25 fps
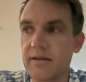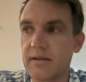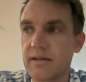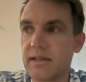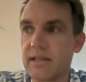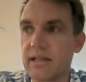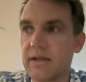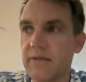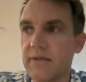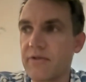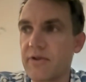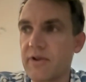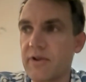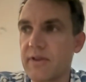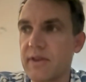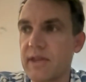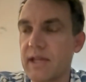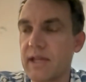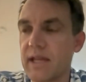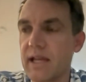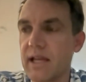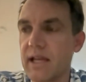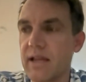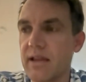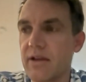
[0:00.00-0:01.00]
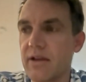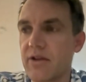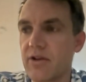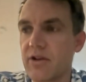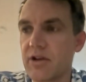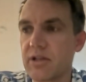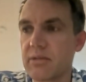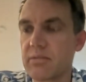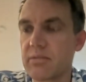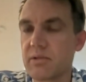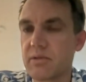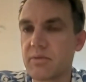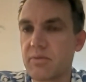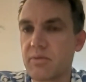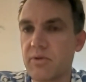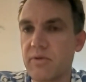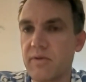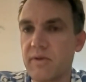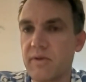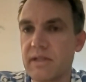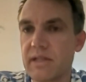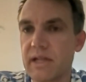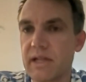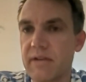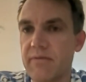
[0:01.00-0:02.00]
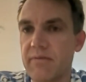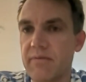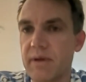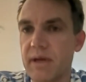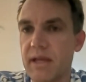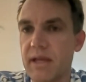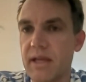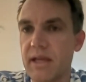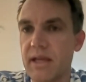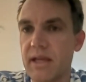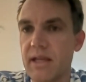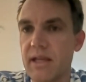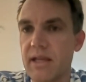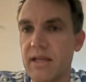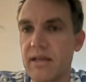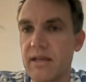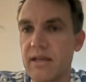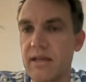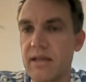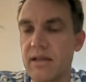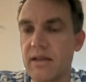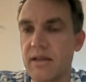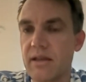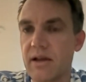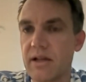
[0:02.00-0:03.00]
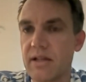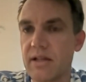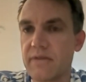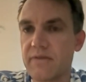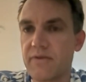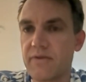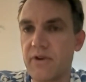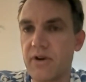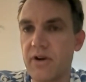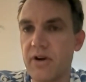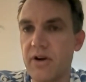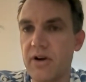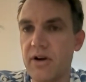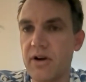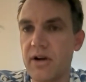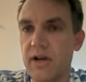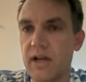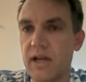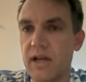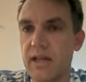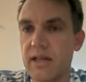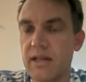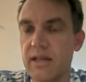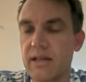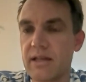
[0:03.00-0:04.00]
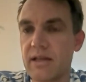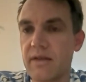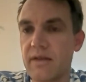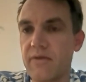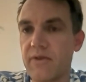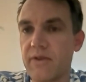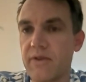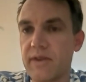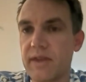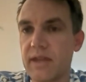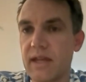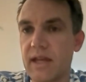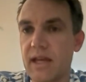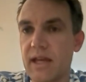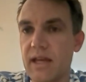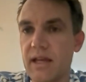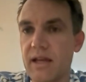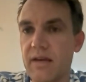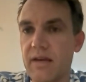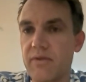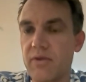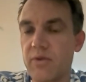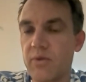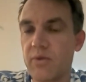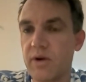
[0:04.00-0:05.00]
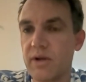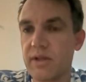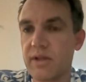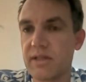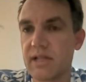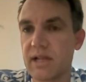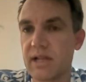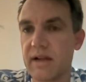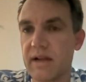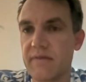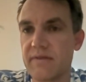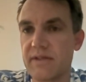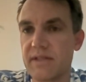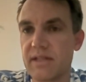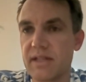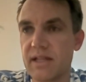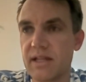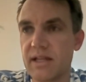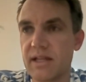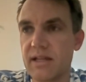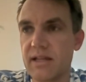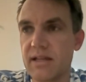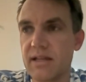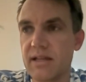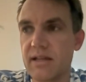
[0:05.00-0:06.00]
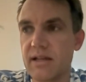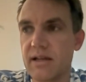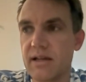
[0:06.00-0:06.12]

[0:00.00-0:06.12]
different than any of the Christmas movies I've been in thus far and different than any of the ones that I've seen.